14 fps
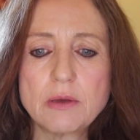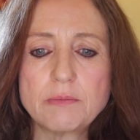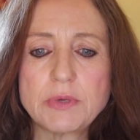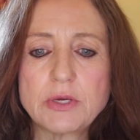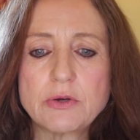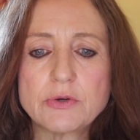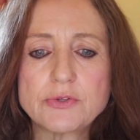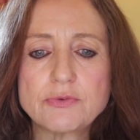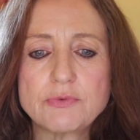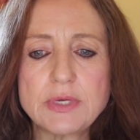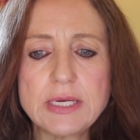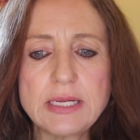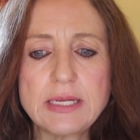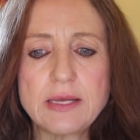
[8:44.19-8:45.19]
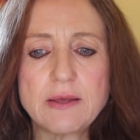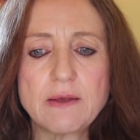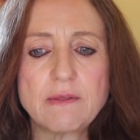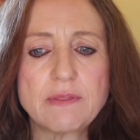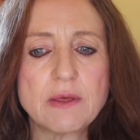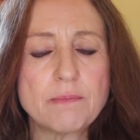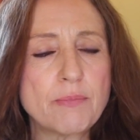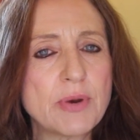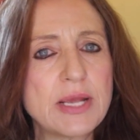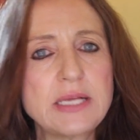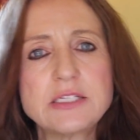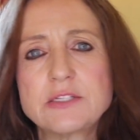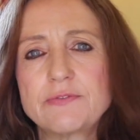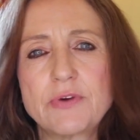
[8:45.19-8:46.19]
because really the
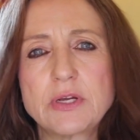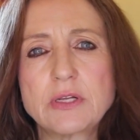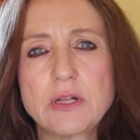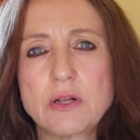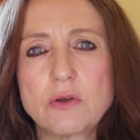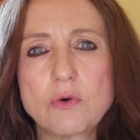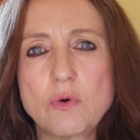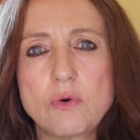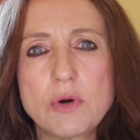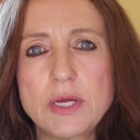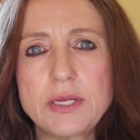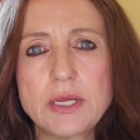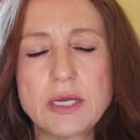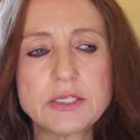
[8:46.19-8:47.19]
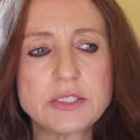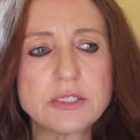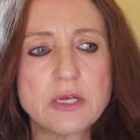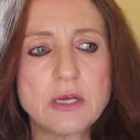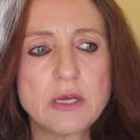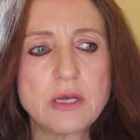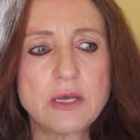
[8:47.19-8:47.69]
brain's frontal cortex,